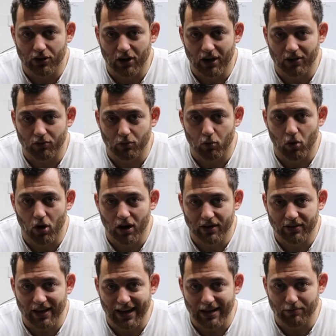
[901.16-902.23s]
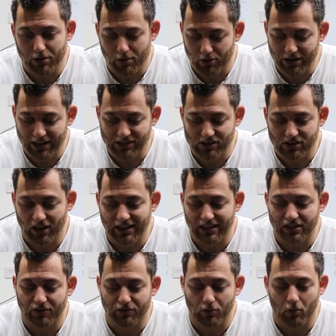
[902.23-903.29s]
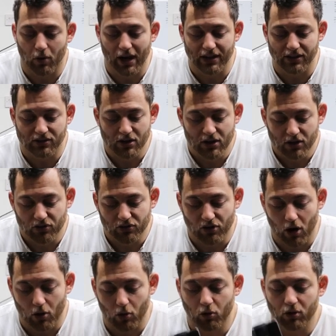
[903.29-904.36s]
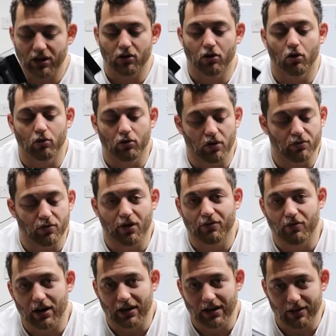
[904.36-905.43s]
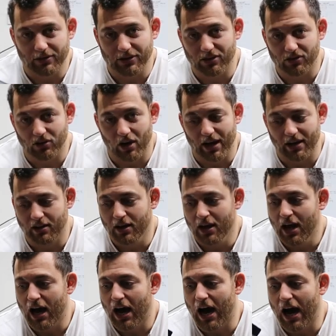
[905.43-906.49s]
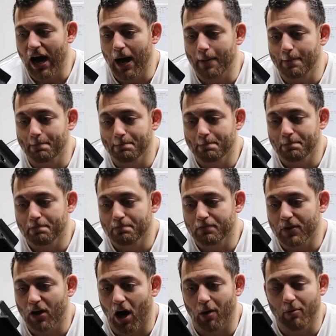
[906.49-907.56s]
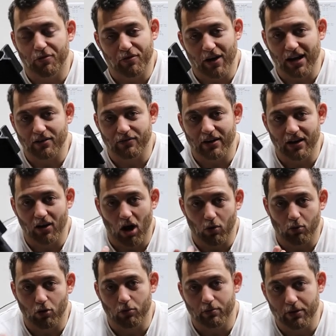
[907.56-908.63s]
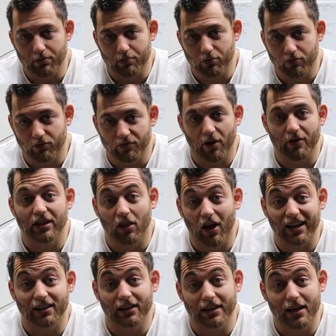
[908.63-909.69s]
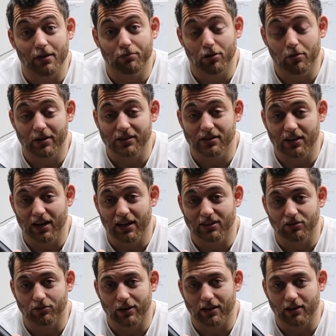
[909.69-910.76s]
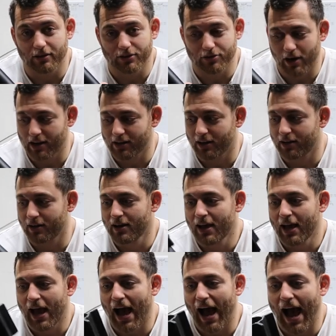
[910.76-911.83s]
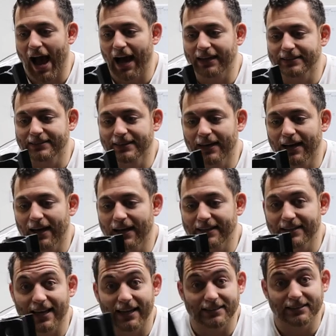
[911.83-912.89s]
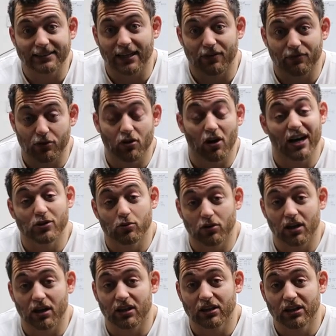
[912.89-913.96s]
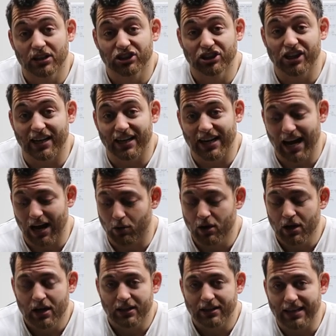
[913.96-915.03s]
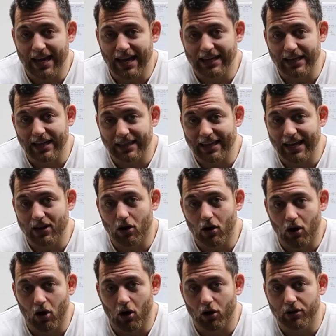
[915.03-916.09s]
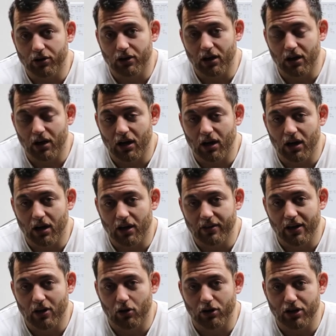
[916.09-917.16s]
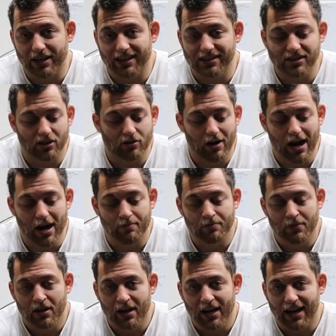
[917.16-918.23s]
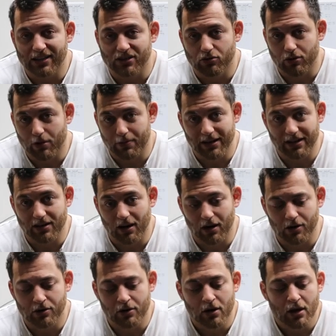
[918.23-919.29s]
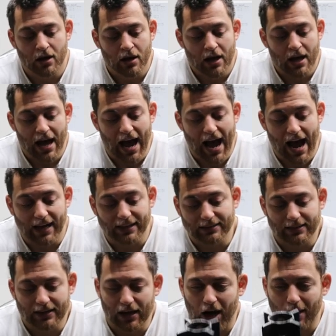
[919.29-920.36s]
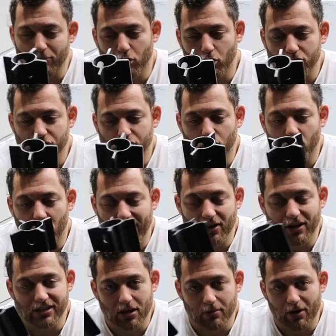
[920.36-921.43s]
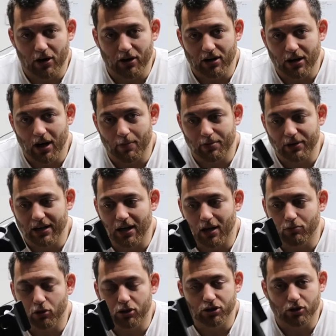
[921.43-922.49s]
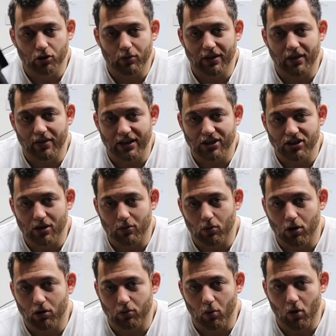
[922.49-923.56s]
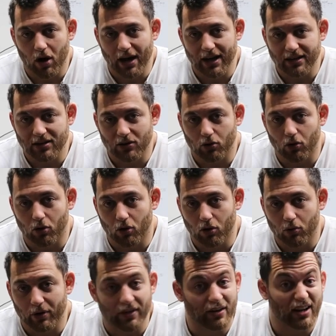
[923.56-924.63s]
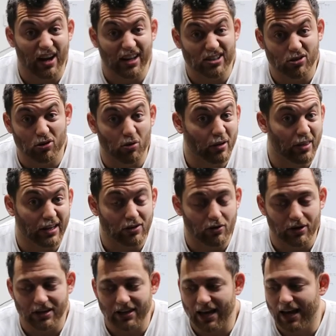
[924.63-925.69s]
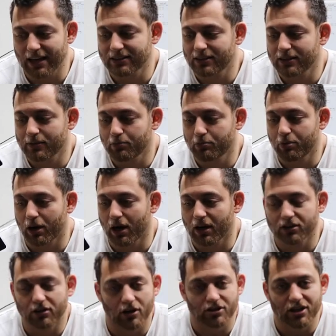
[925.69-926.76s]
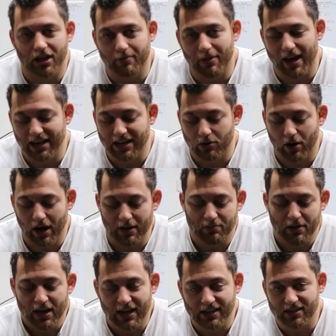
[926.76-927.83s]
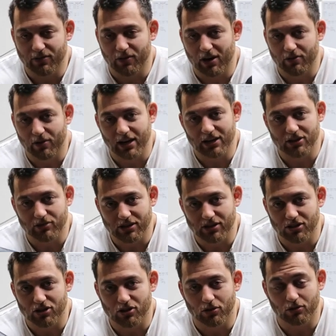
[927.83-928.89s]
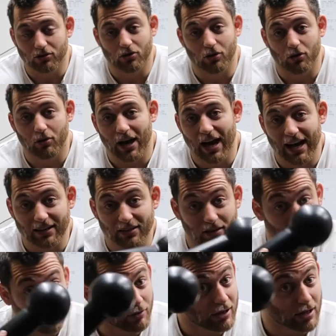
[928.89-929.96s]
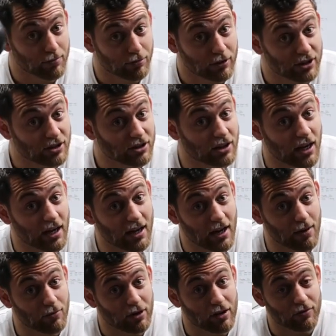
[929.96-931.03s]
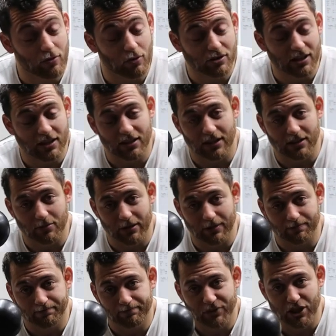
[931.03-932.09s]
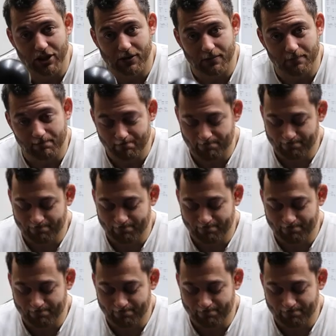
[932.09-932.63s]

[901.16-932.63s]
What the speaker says: can kind of work that implement in slightly different ways. So all in all, a very, very clever design. I'm a fan of it. I will be very likely implementing it into regular training. And yes, if you guys want to check it out, then they are on Instagram as Gripedo. And I'm not sure, I know it's an American company, I'm not sure whether they ship worldwide or where they're going to or whether they do it yet. But go check them out anyway. It's a very, very interesting tool and I really appreciate Emery for sending it to me. Cheers.